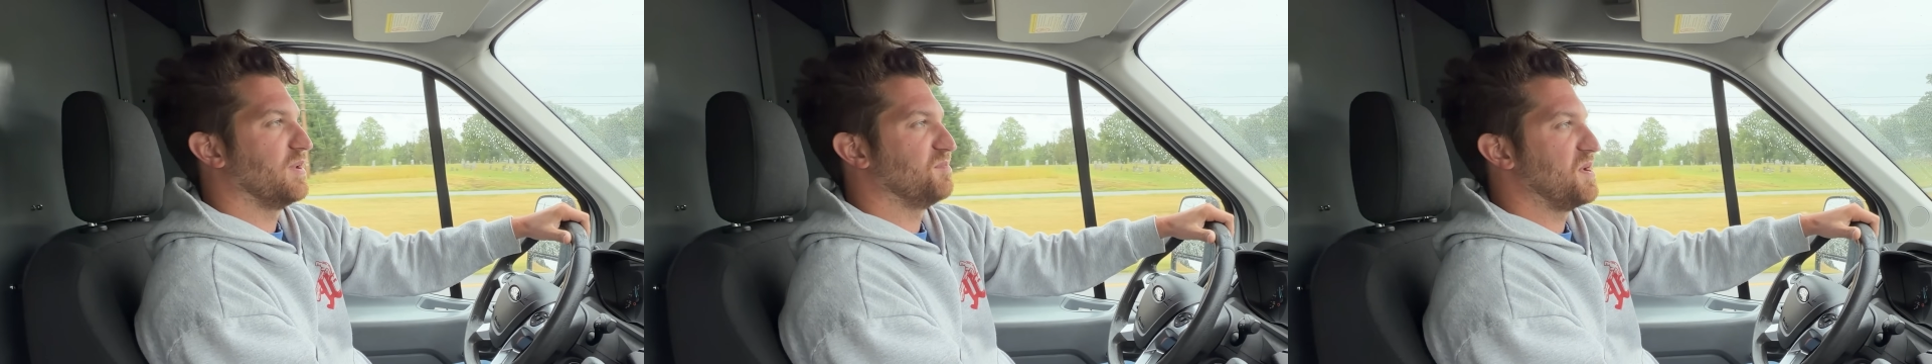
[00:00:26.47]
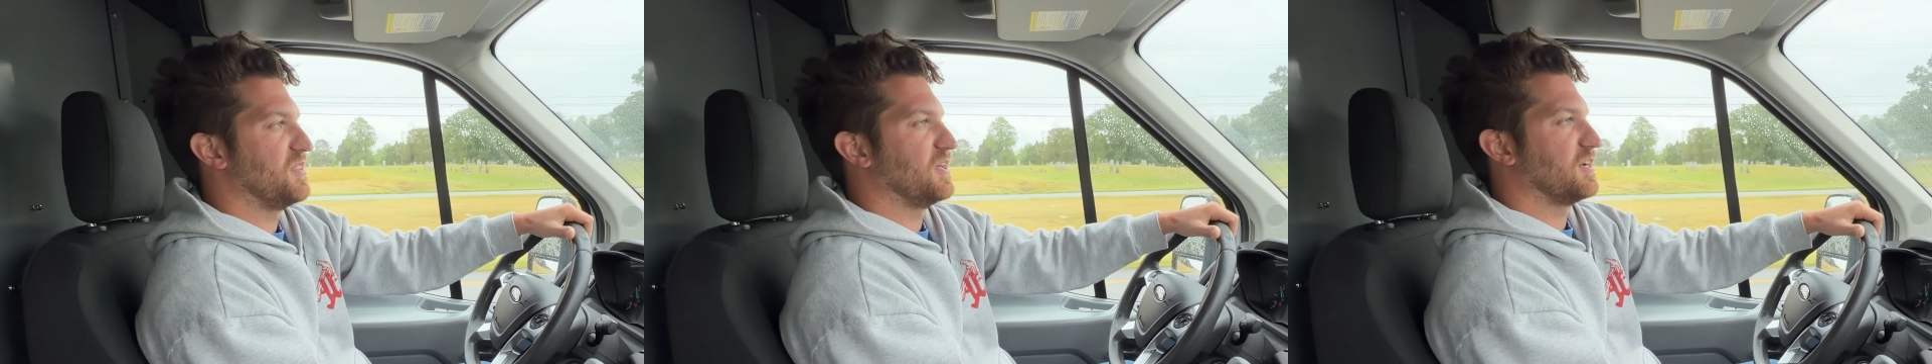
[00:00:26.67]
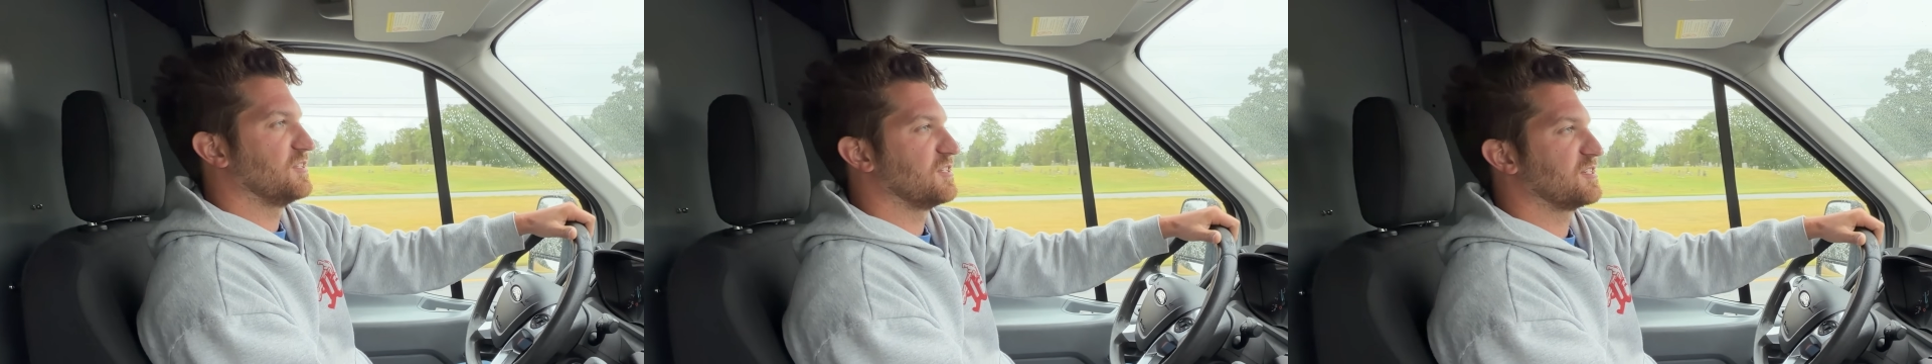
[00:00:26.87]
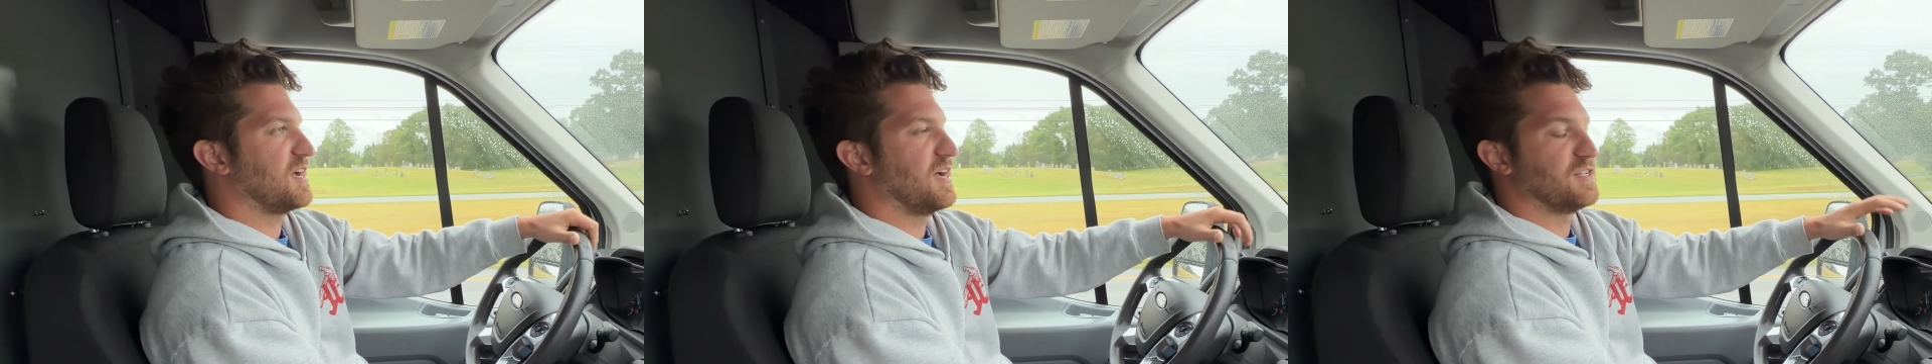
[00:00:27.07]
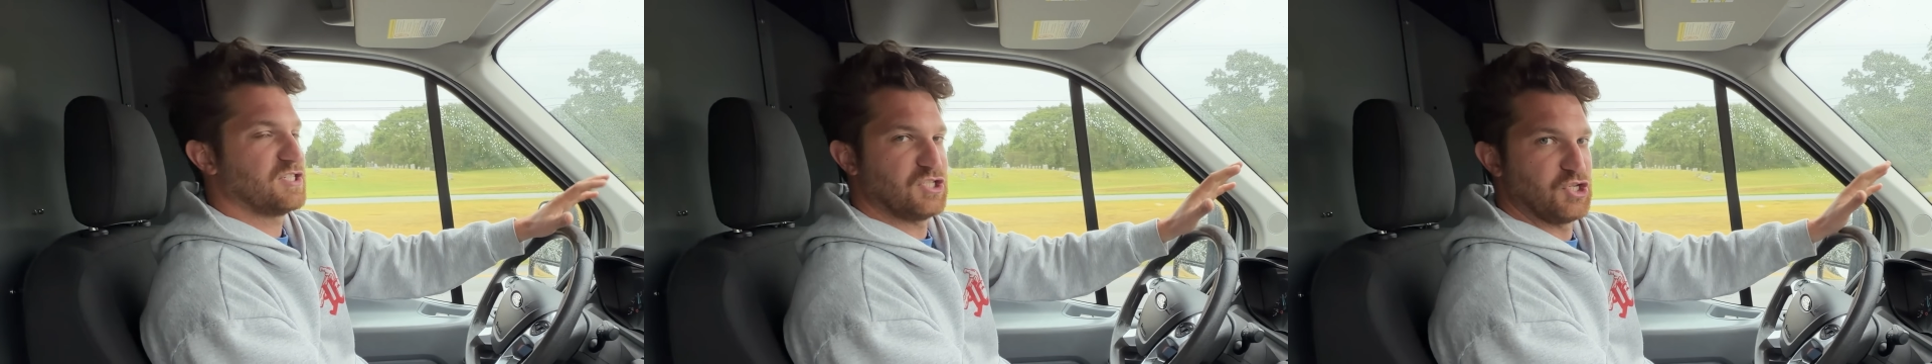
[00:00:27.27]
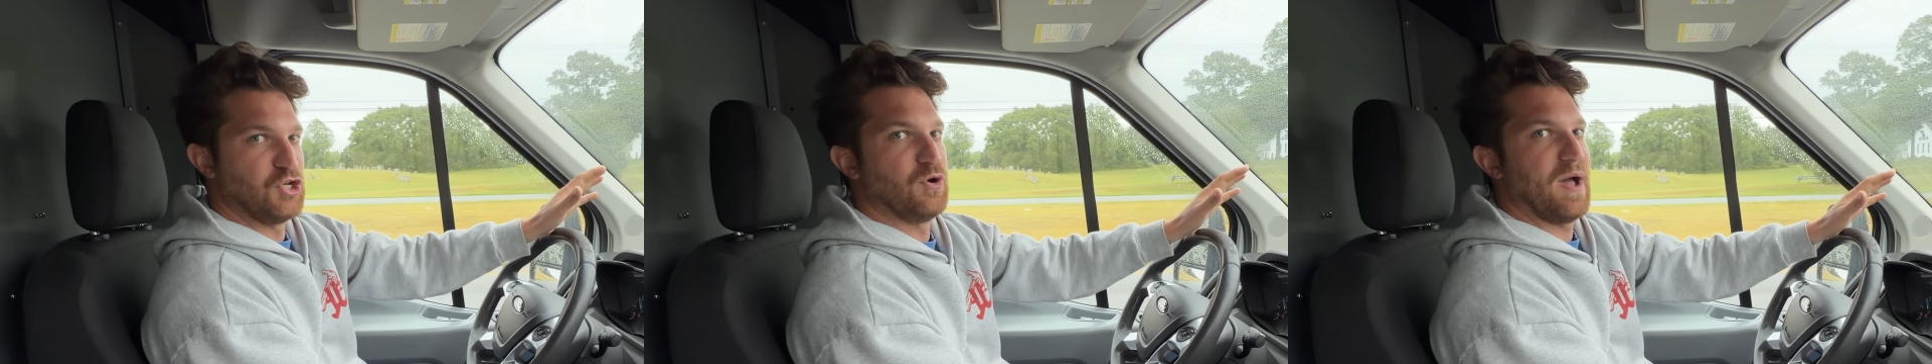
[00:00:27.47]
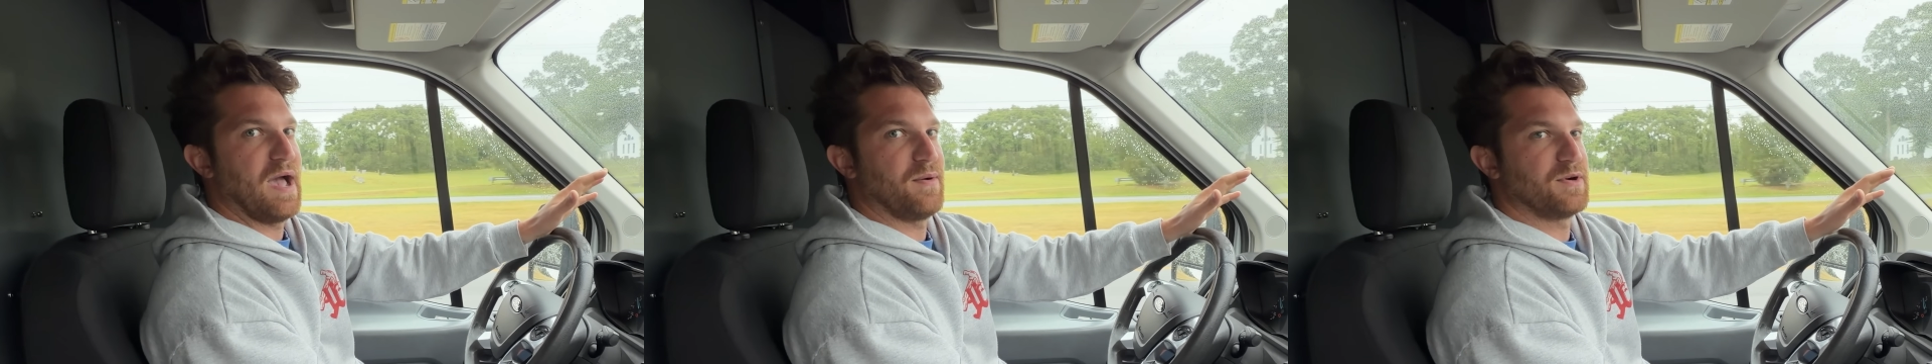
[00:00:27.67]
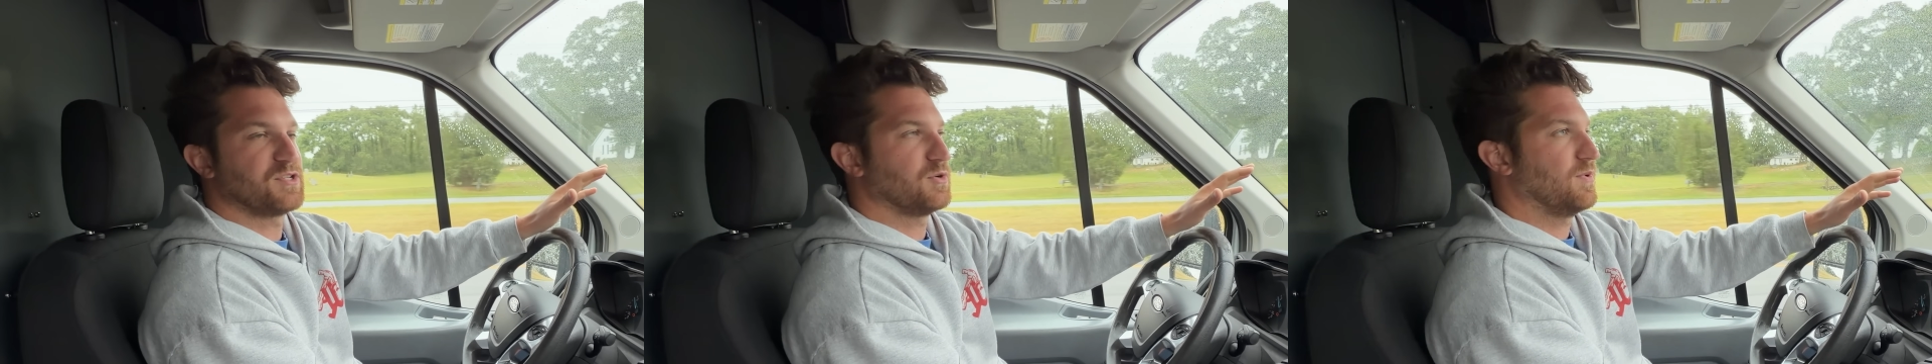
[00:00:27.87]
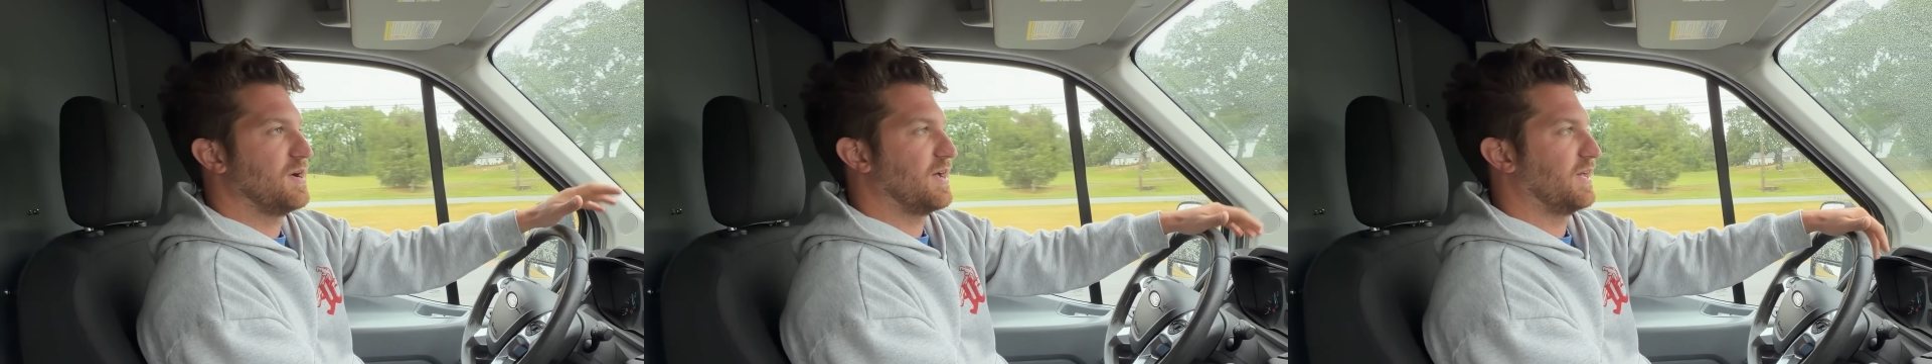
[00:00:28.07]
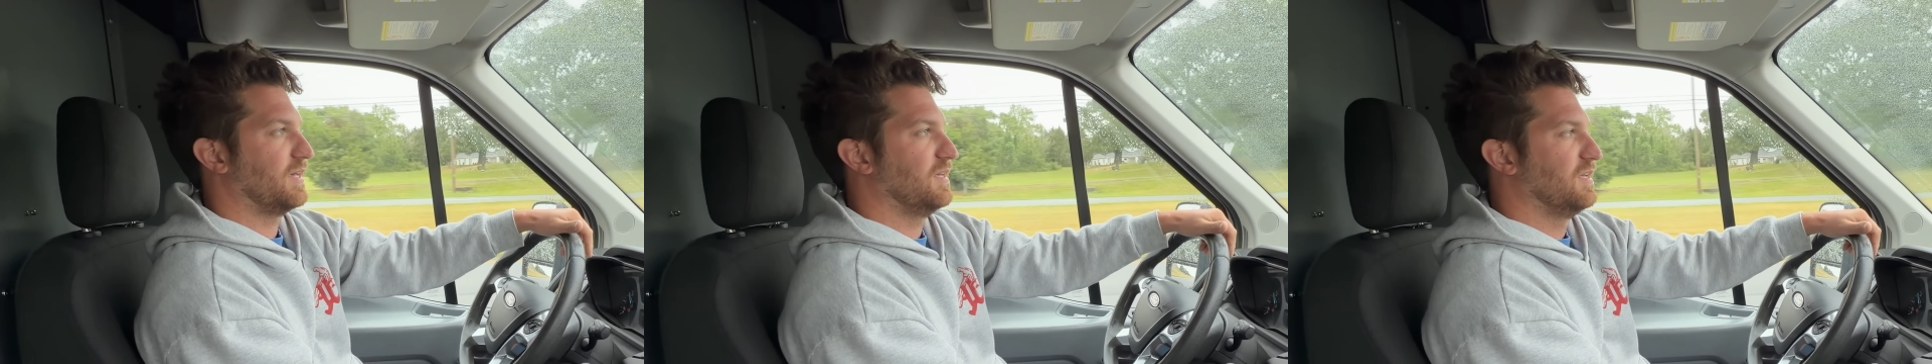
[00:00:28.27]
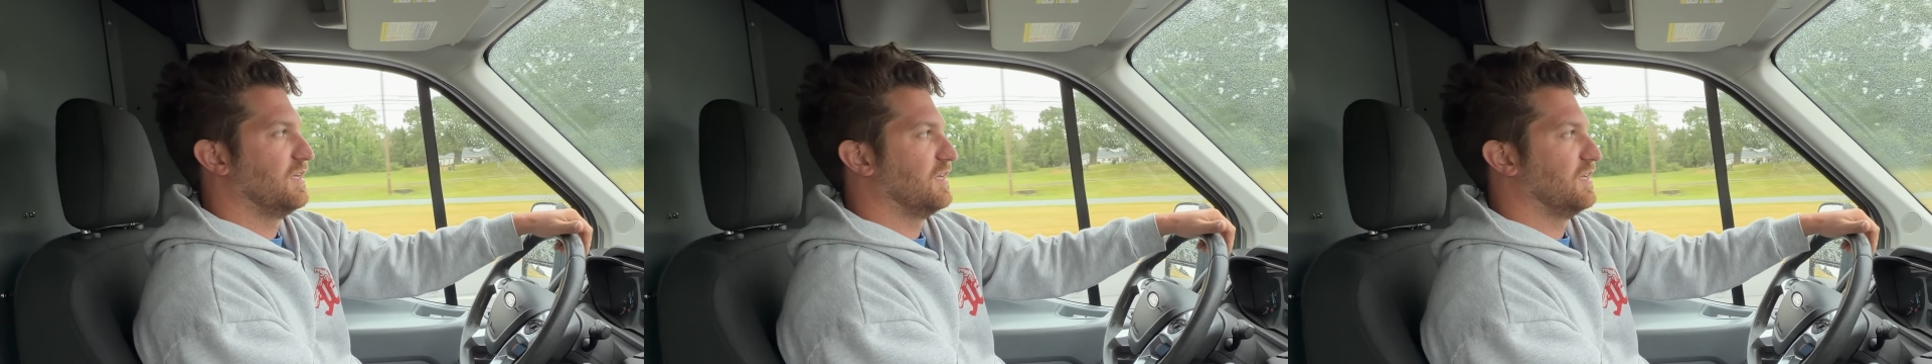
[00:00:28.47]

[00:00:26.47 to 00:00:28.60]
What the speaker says: mainly because this guy's 2 hours away,